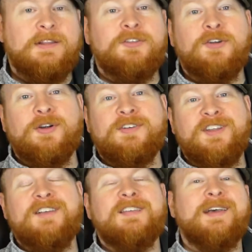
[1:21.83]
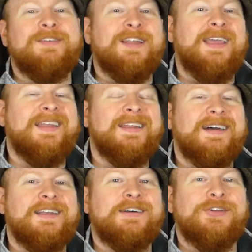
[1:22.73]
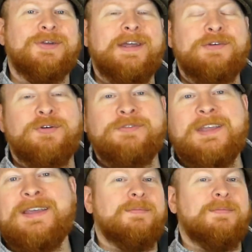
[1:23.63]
This card does have an $89 annual fee,